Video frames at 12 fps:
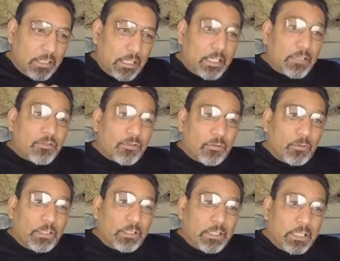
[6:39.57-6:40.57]
answer
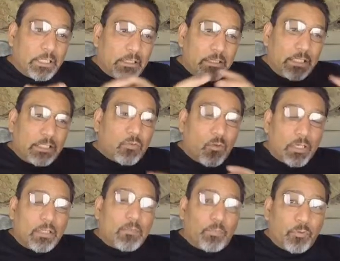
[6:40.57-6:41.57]
to it. It's
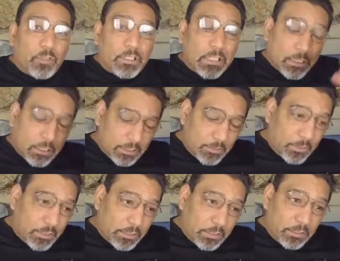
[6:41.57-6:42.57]
one of the points that
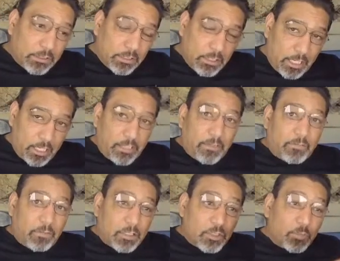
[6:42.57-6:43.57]
conspiracy
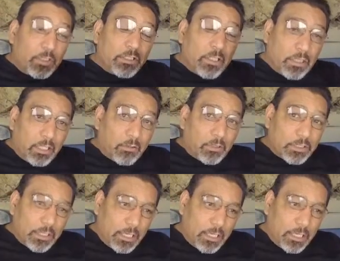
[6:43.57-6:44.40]
theorists